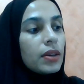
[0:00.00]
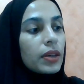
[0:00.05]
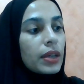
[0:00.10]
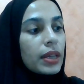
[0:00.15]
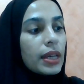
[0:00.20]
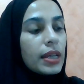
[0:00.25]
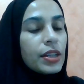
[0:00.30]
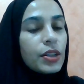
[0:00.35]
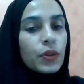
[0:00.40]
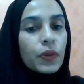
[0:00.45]

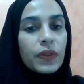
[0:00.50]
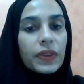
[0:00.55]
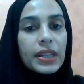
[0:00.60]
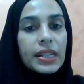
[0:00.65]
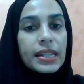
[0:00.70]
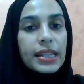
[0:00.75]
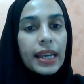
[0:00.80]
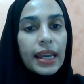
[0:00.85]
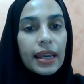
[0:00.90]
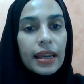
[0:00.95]
Okay, so
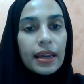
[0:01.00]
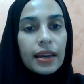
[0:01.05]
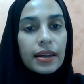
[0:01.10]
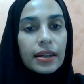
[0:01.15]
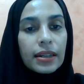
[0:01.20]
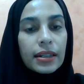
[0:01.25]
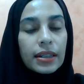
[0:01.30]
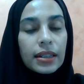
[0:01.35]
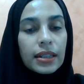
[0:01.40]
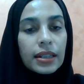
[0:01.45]
this
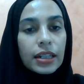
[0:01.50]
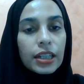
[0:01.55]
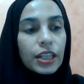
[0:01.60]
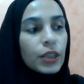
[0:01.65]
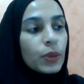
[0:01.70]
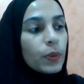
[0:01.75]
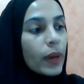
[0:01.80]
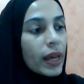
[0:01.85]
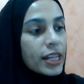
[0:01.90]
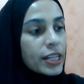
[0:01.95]

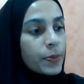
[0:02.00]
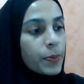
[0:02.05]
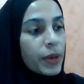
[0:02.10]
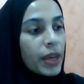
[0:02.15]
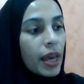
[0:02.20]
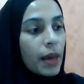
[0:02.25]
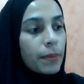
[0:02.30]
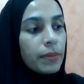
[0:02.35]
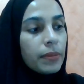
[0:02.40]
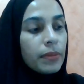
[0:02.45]

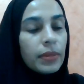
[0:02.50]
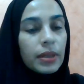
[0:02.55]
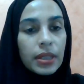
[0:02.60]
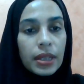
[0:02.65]
QSPM,